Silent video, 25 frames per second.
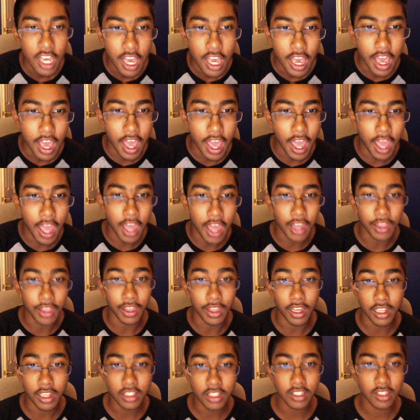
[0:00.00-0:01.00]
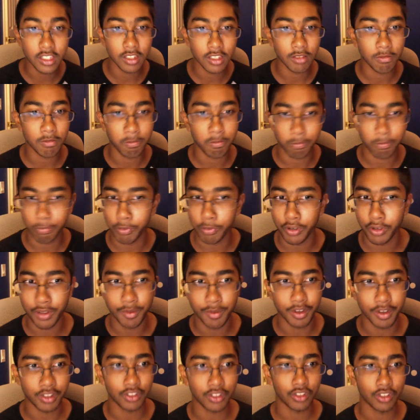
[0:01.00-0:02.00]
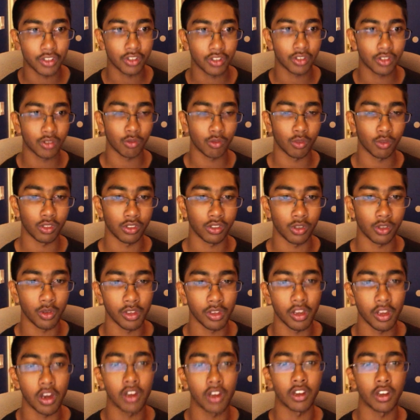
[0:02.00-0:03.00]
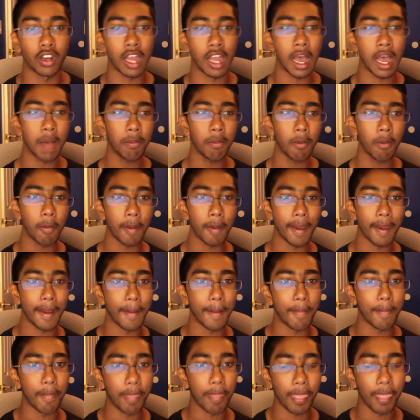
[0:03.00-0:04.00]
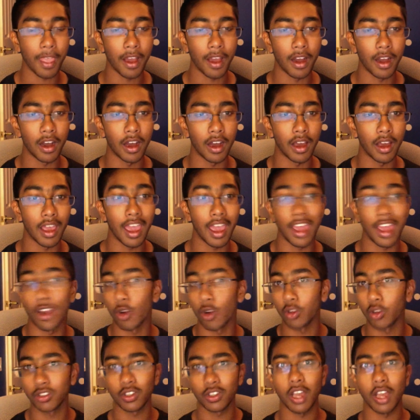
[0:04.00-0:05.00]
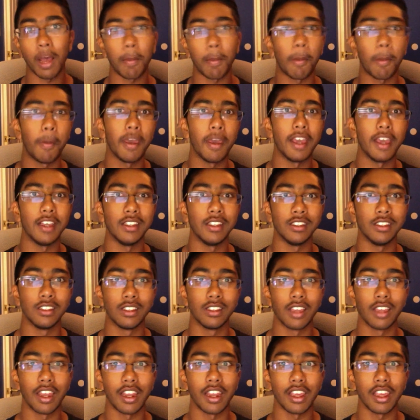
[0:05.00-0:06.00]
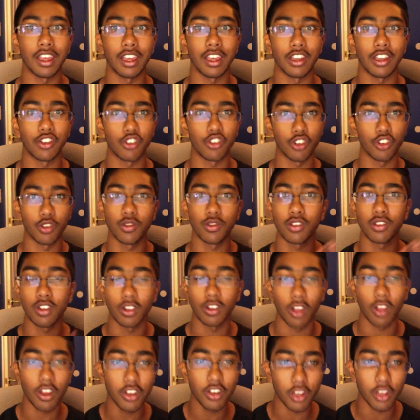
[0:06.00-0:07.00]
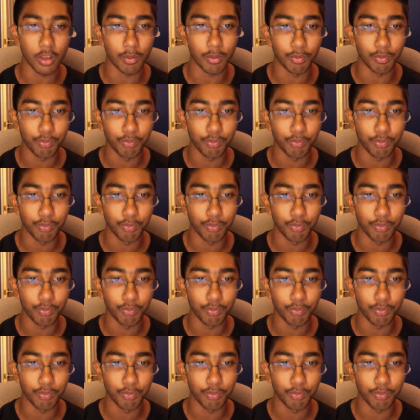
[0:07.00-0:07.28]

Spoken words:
And that's pretty much what's going on in Apple Pay. And also Apple Pay is getting introduced in London.